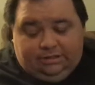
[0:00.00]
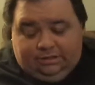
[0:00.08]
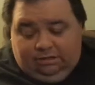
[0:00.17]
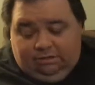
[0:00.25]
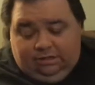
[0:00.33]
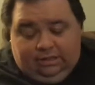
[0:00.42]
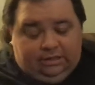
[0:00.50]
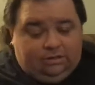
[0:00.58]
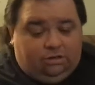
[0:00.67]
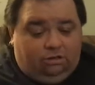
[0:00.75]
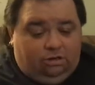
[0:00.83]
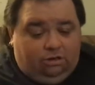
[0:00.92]
on an
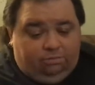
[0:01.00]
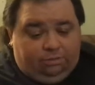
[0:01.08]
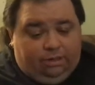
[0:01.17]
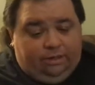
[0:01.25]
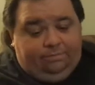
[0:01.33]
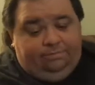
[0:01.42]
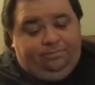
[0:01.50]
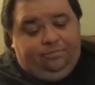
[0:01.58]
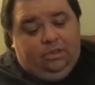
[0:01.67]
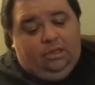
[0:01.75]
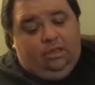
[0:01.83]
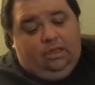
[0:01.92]
escargot plate.
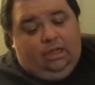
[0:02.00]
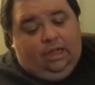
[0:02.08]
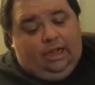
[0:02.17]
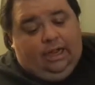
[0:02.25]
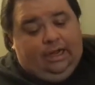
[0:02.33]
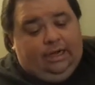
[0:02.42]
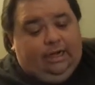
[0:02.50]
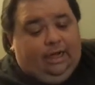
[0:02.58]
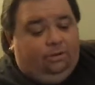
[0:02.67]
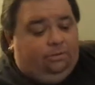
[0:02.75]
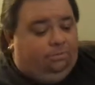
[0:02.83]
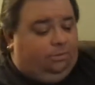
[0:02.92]
And
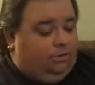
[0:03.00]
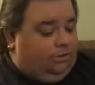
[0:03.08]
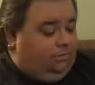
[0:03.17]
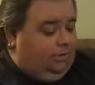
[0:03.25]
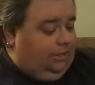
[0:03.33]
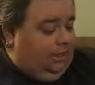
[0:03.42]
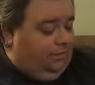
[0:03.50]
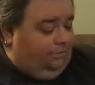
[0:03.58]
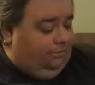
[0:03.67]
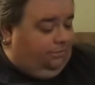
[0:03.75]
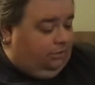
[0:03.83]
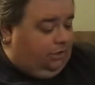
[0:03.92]
I would put them in the
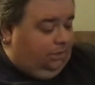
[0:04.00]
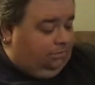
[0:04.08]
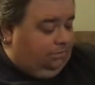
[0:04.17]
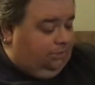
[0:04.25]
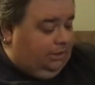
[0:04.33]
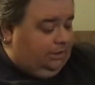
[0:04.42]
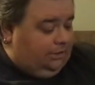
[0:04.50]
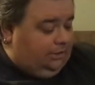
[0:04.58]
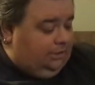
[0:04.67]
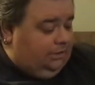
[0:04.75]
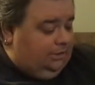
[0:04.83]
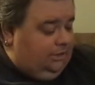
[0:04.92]
oven for a couple
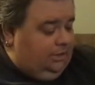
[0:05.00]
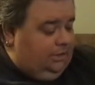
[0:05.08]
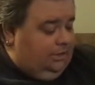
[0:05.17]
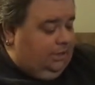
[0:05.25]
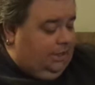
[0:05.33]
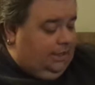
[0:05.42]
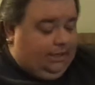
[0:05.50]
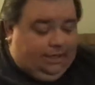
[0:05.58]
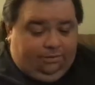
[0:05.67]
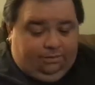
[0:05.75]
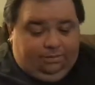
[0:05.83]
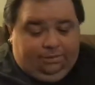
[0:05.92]
minutes. And
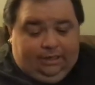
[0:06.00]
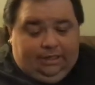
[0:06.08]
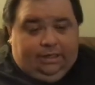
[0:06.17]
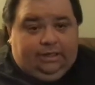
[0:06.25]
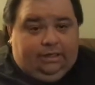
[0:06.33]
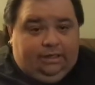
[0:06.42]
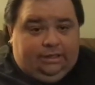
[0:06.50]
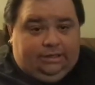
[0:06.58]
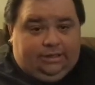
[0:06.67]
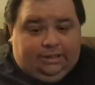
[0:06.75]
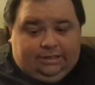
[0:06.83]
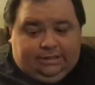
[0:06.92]
that would be it. Go ahead and
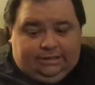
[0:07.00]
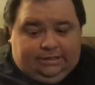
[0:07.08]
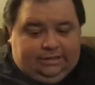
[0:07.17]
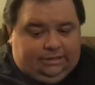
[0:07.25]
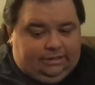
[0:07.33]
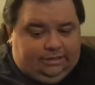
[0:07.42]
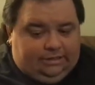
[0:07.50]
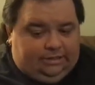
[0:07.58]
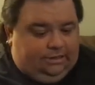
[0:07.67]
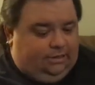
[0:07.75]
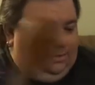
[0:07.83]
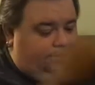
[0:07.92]
take this down, see.
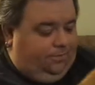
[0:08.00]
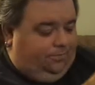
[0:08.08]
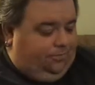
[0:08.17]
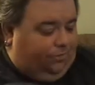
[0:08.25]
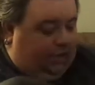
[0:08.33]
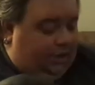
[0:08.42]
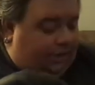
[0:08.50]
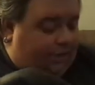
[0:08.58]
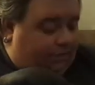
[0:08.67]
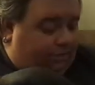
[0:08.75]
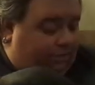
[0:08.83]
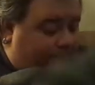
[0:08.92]
And
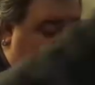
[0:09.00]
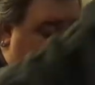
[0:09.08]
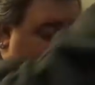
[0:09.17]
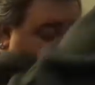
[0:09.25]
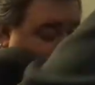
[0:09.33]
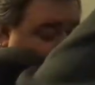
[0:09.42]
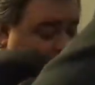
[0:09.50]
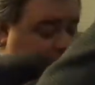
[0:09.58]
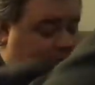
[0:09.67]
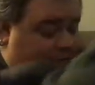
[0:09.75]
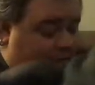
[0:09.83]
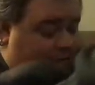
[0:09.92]
that would be it. They would be
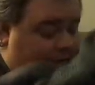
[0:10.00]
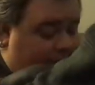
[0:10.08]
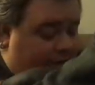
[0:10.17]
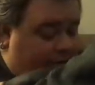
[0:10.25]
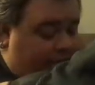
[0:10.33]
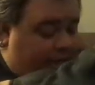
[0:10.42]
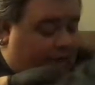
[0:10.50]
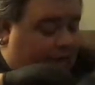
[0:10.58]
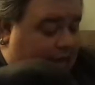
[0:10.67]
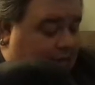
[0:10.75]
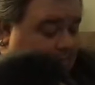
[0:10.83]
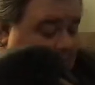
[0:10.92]
done.
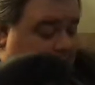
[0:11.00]
I am